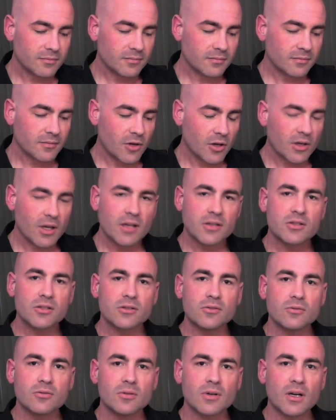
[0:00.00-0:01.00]
I'll catch
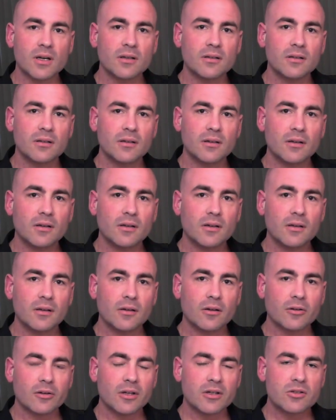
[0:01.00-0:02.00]
you on
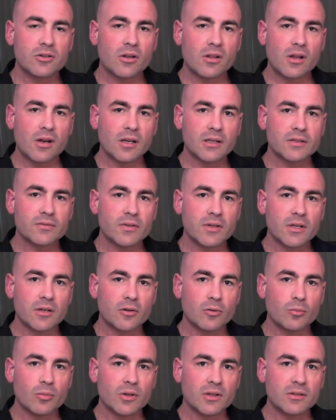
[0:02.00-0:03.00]
the next video,
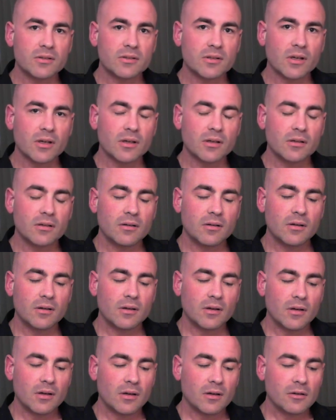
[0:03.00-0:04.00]
but
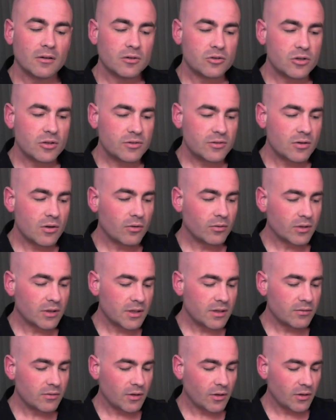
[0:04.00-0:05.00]
just know that
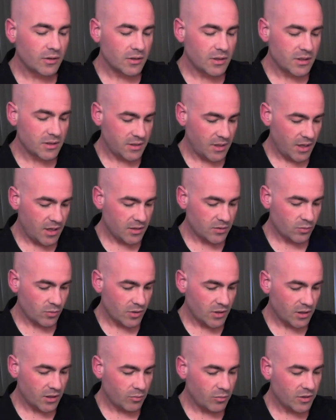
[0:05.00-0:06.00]
even on these days when
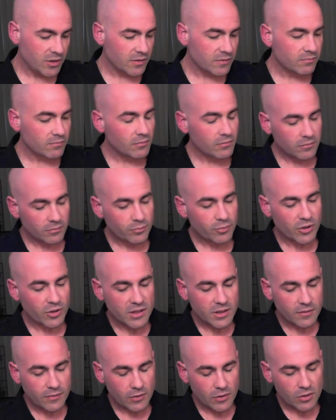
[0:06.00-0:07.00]
it can be pretty
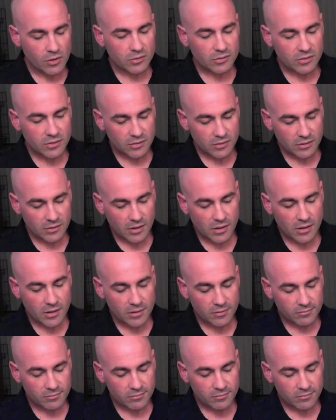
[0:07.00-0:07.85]
difficult, I